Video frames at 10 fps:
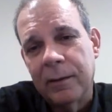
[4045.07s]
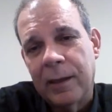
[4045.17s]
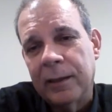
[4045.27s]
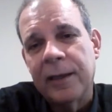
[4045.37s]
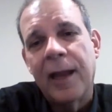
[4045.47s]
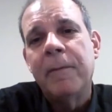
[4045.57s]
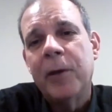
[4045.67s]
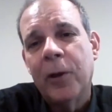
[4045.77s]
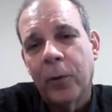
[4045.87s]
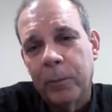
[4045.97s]

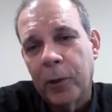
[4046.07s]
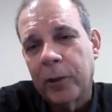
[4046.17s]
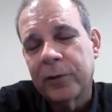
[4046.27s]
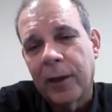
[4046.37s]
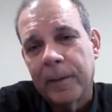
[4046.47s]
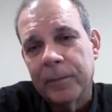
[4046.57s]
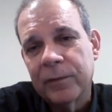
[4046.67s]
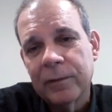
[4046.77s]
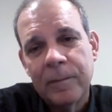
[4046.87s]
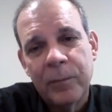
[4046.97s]
ABO blood
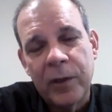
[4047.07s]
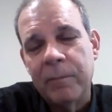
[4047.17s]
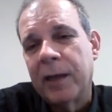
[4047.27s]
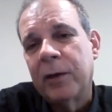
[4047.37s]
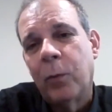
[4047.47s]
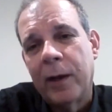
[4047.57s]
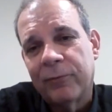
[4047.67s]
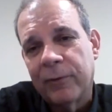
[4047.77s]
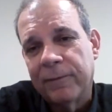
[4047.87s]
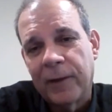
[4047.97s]
types in many
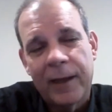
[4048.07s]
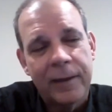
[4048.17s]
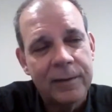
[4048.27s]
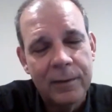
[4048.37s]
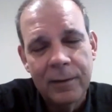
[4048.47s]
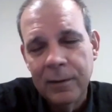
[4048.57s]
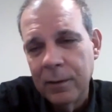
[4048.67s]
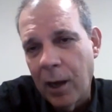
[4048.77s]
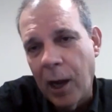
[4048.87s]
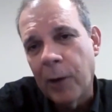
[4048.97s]
ways reflect
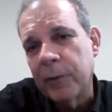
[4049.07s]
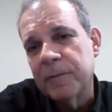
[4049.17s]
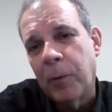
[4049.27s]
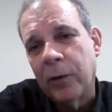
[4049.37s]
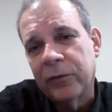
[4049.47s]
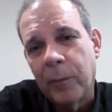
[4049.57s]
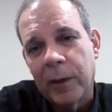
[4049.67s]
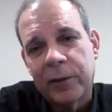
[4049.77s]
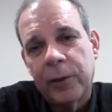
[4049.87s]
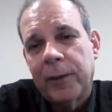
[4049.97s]
our response to
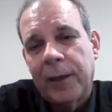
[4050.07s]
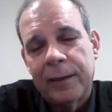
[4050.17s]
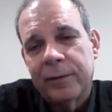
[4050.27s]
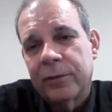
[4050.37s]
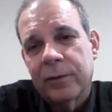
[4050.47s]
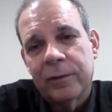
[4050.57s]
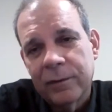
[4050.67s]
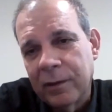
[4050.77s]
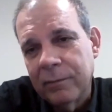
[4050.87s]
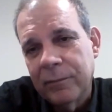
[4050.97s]
bacterial antigens,
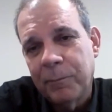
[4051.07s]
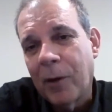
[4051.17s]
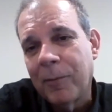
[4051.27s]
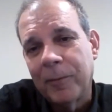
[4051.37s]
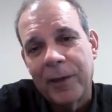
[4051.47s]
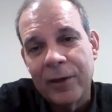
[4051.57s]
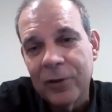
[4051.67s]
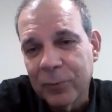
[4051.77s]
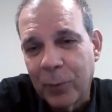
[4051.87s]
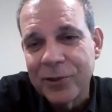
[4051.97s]
probably. I
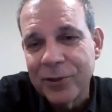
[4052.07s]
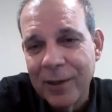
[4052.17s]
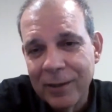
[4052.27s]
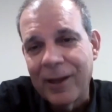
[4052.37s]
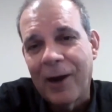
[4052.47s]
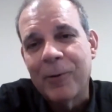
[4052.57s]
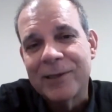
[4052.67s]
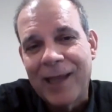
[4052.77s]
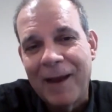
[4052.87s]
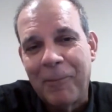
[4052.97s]
just wish that I was
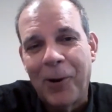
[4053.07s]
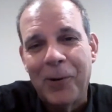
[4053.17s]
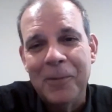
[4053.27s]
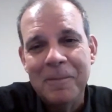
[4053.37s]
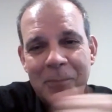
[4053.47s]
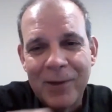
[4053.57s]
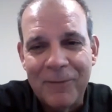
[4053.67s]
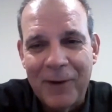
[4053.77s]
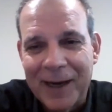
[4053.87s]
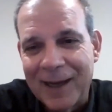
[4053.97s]
type O
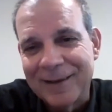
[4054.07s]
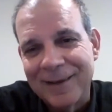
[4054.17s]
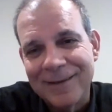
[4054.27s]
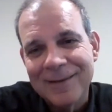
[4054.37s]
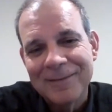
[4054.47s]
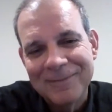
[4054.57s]
if I got this.